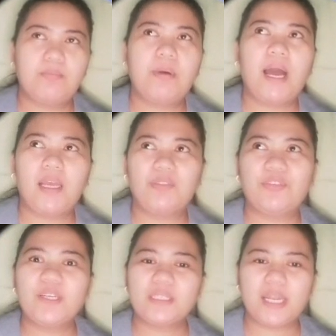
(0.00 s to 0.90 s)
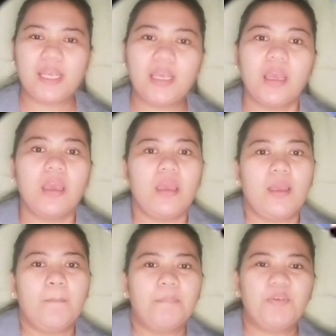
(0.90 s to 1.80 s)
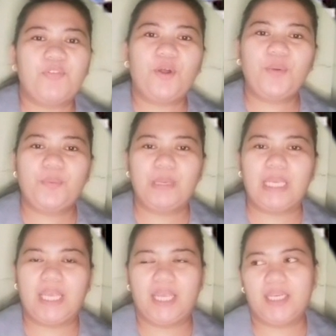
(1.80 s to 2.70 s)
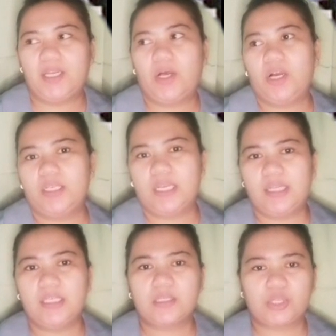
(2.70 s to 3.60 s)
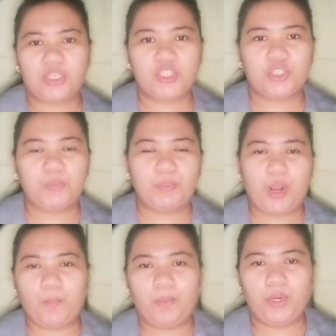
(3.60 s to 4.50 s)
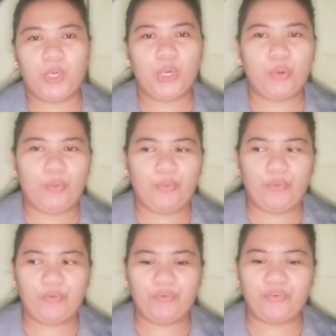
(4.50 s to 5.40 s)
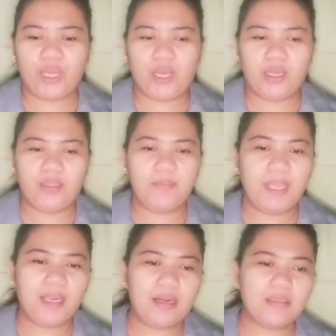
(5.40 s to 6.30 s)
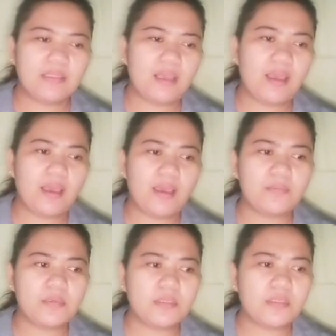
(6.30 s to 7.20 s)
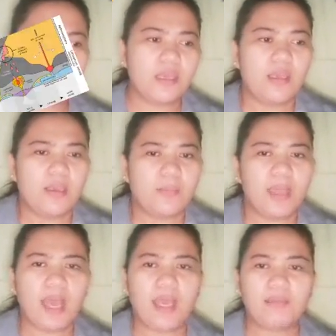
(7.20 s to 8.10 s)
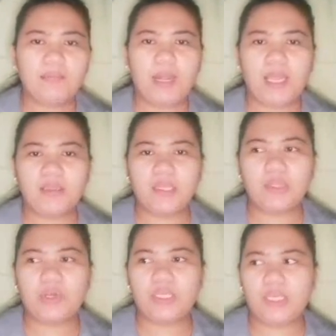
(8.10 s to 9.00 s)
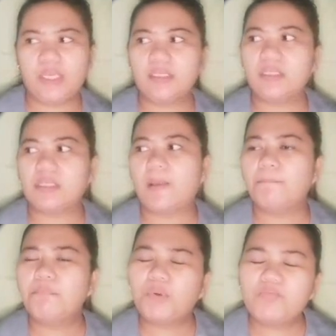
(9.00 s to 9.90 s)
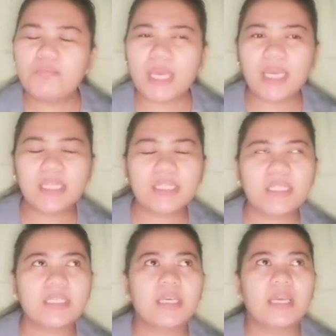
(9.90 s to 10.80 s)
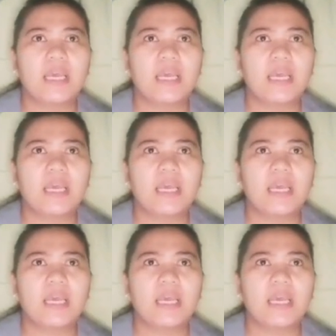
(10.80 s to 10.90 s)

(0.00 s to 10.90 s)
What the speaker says: But firstly, before we begin on the discussion proper of the mechanisms behind plate tectonics, movements